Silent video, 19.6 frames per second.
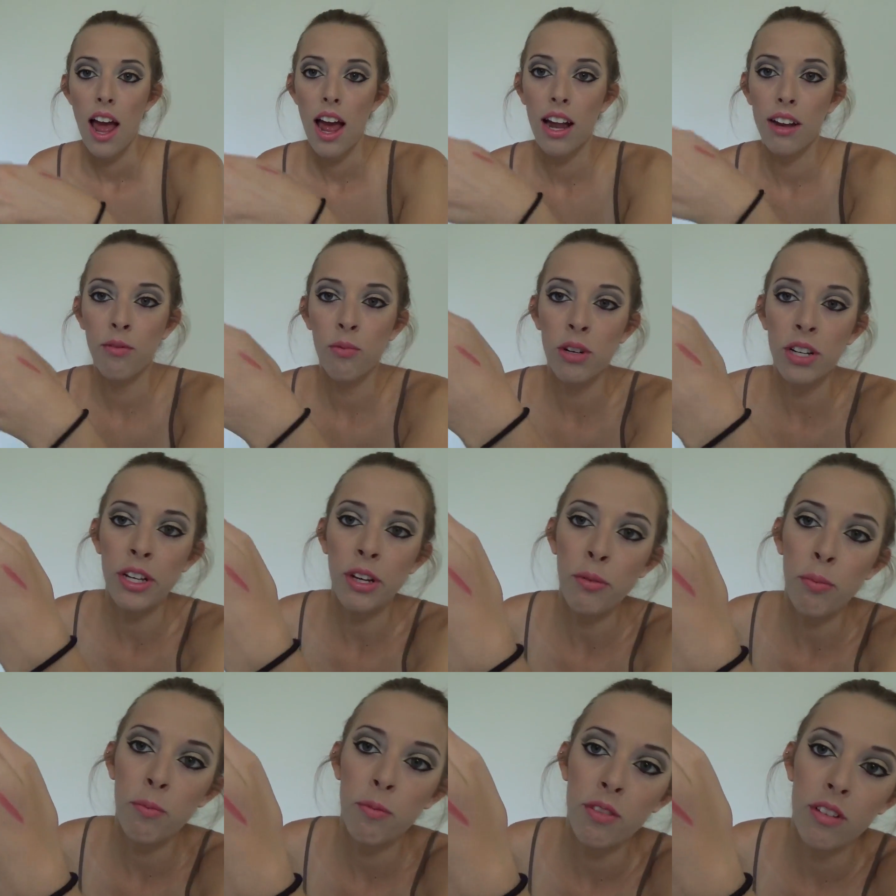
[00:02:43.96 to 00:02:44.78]
And
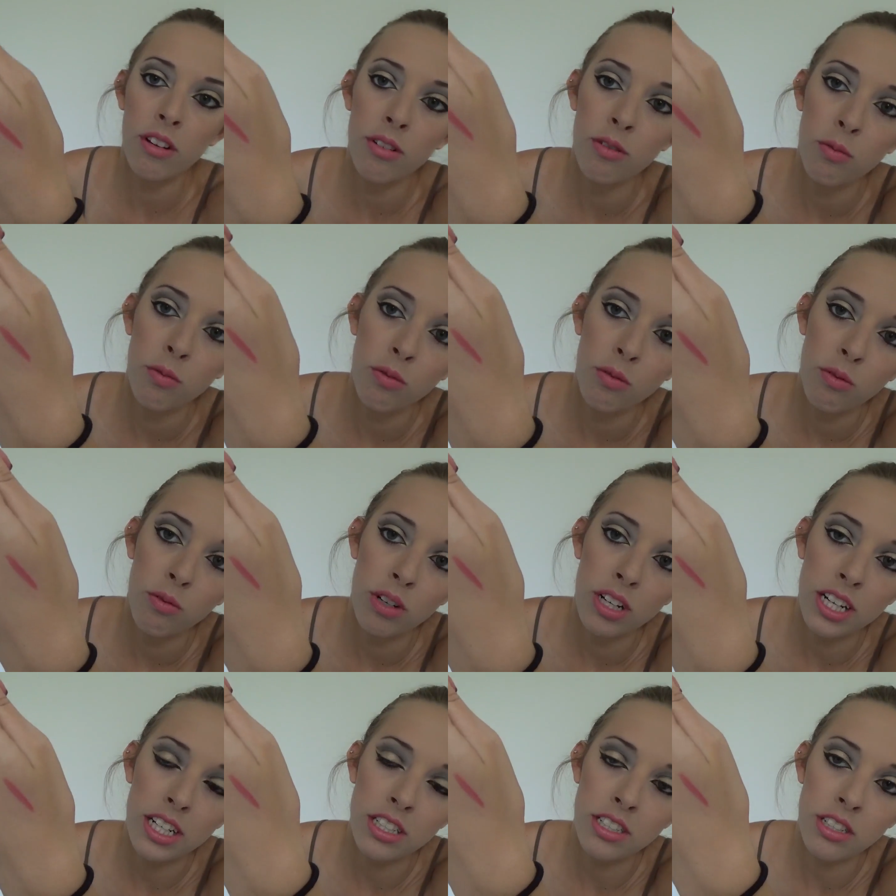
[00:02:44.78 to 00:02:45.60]

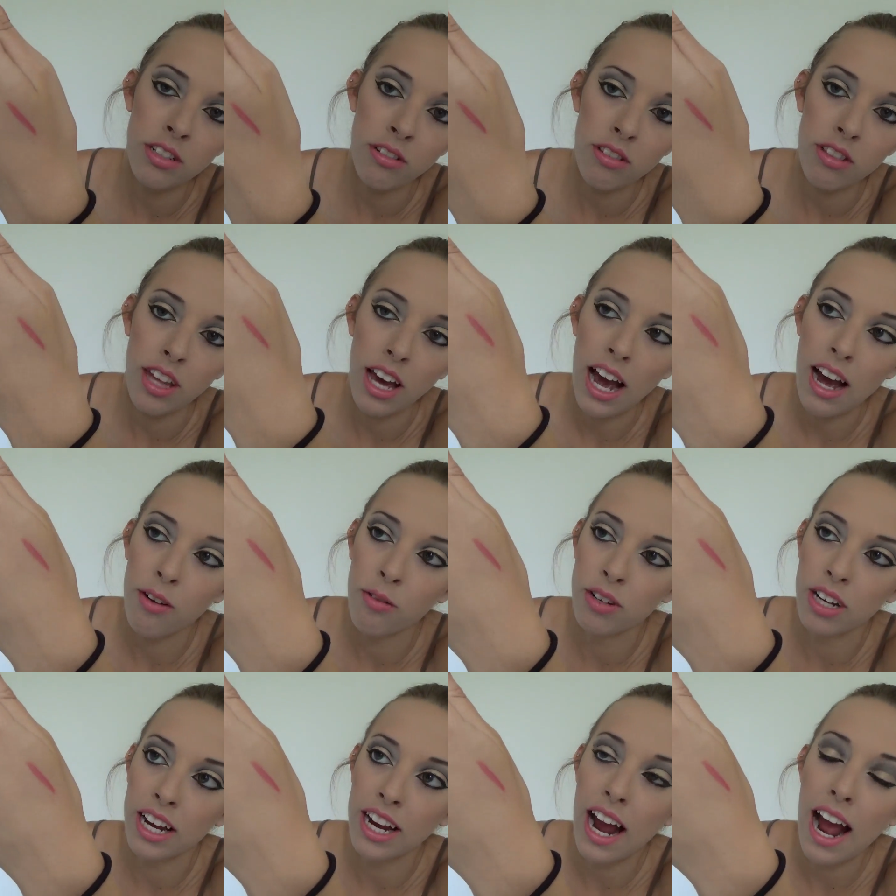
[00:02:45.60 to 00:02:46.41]
when I do that,
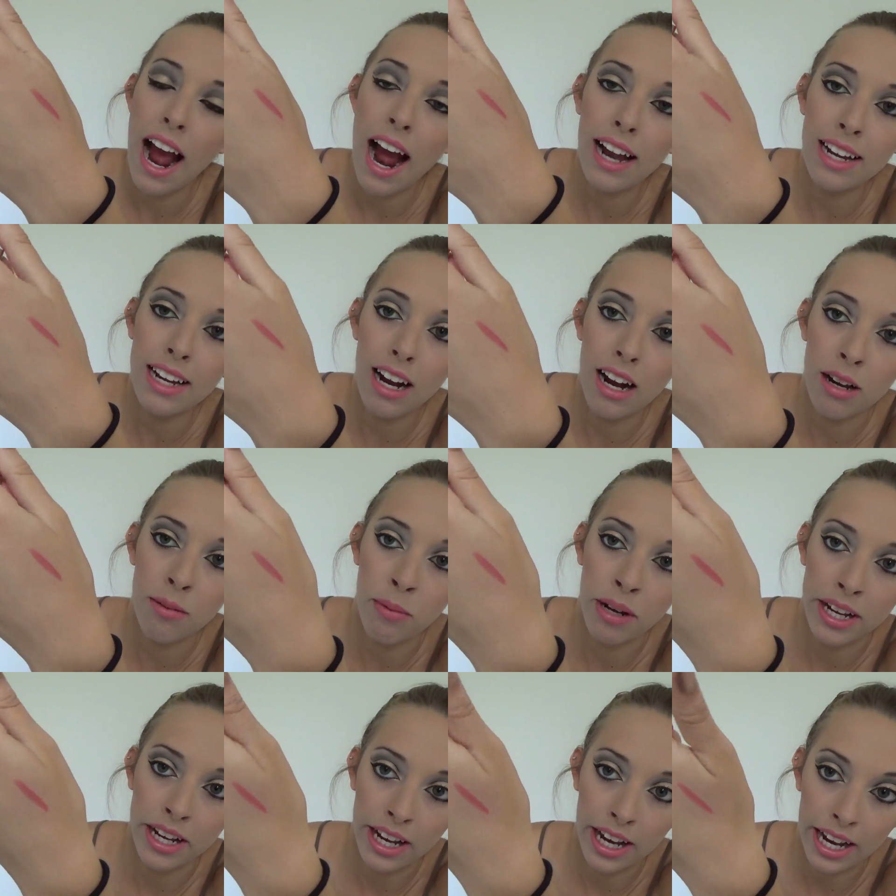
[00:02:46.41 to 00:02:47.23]
when I had it on
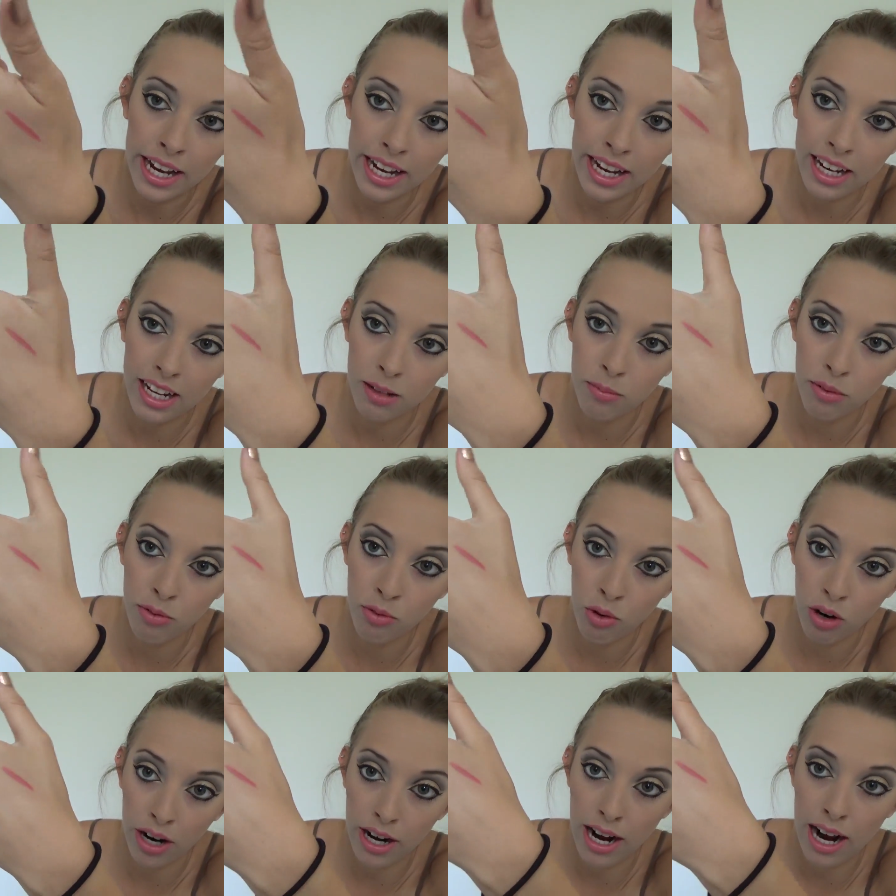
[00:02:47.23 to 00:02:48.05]
my hand
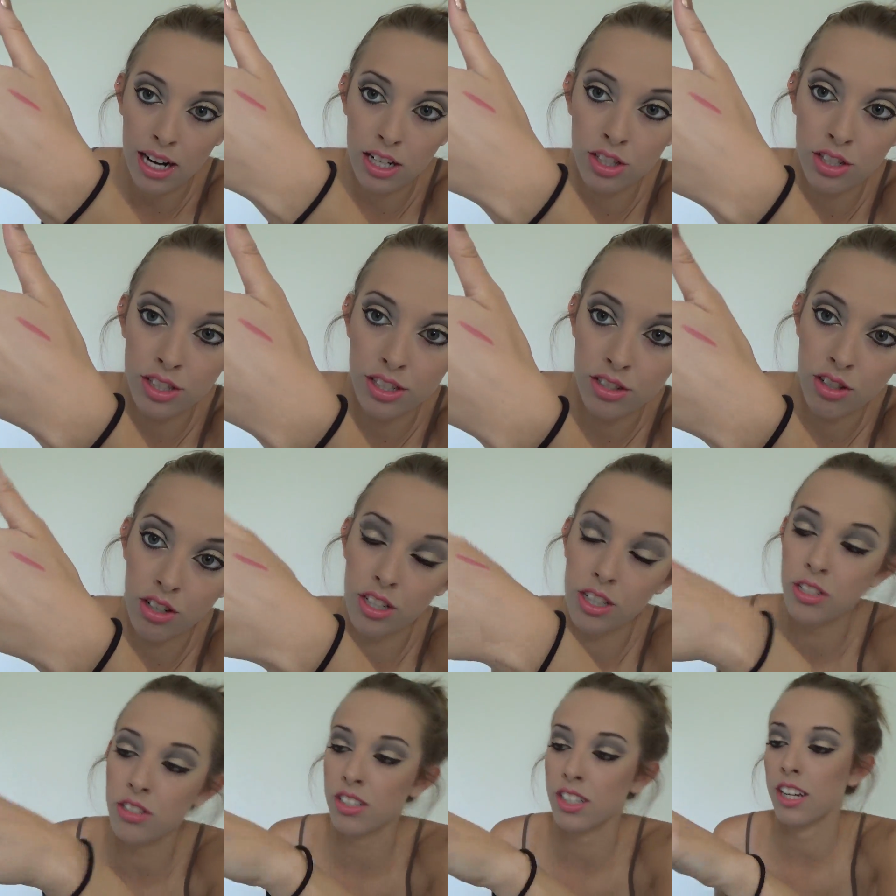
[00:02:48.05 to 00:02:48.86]
before I actually
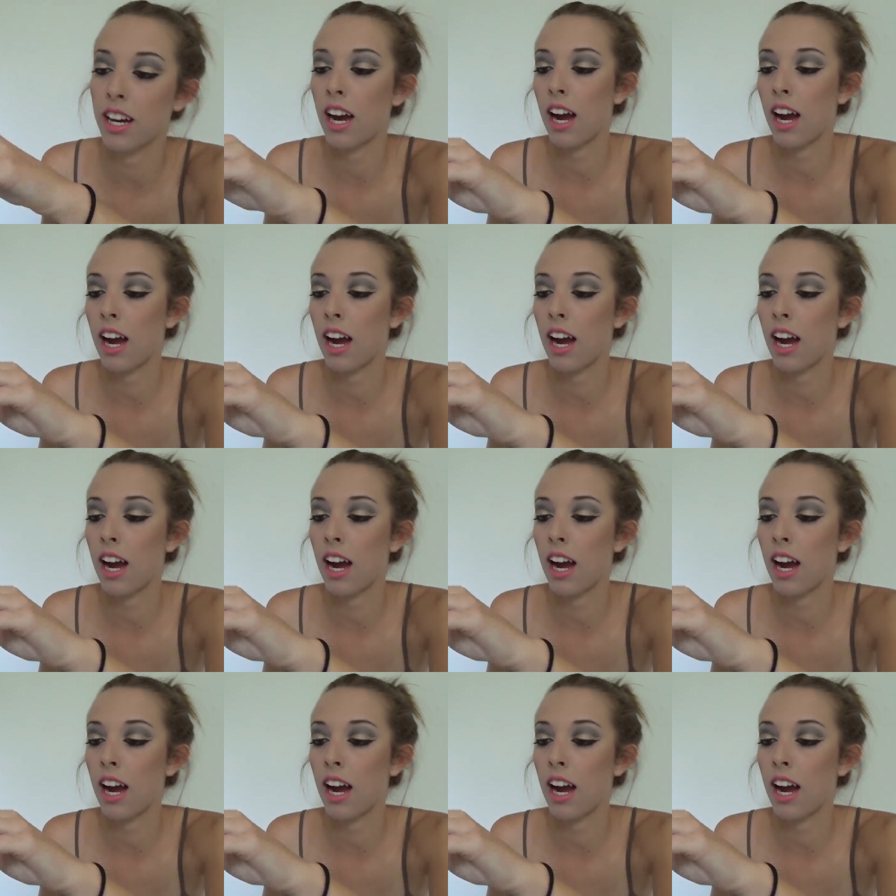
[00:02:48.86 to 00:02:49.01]
started using it,